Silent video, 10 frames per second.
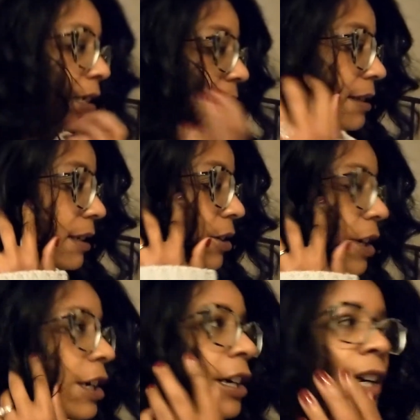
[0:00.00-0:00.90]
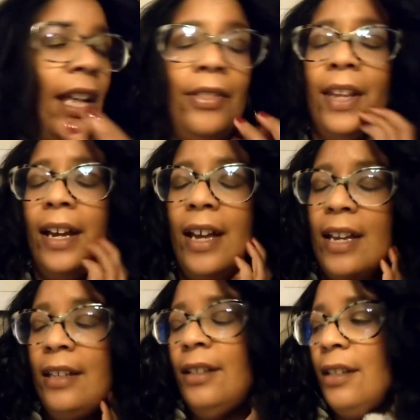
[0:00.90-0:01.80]
eat dinner, and
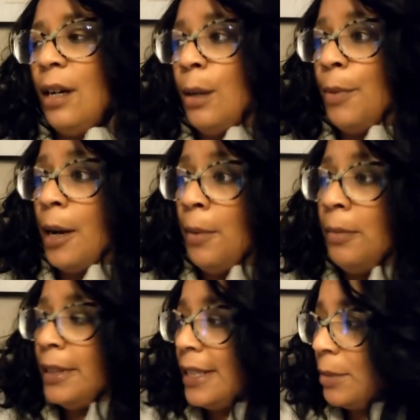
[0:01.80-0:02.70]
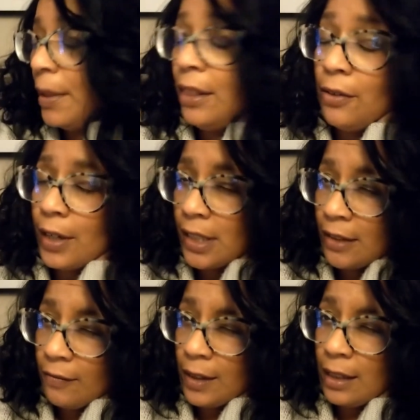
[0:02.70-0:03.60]
then I'll probably spend the
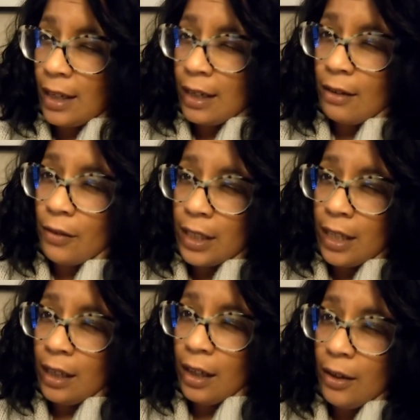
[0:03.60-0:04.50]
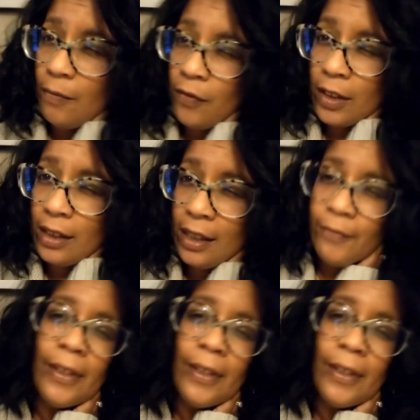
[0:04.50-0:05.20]
rest of the night reading, hopefully.